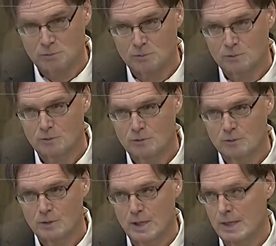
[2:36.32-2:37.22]
had
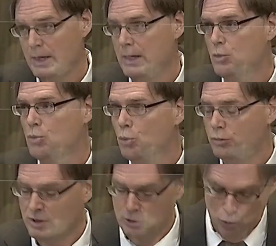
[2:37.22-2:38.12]
breached
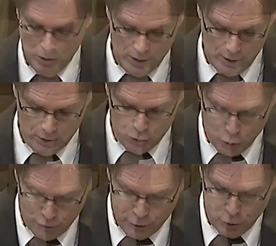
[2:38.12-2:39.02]

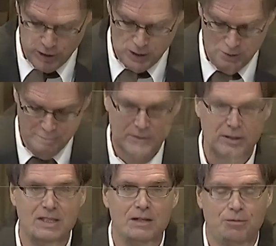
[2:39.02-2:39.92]
and continued
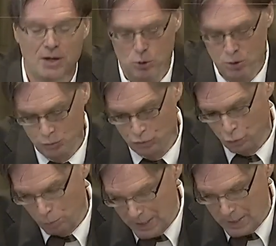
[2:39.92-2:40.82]
to breach
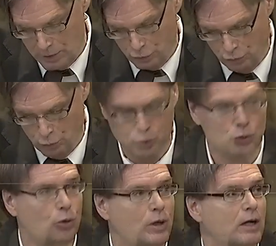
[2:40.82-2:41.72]
different
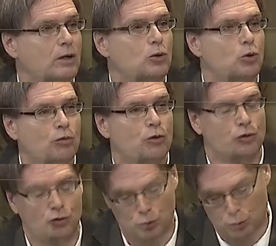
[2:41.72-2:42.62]

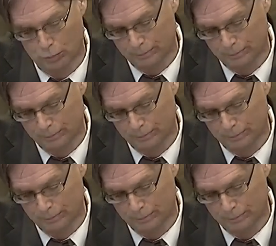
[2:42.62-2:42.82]
obligations of the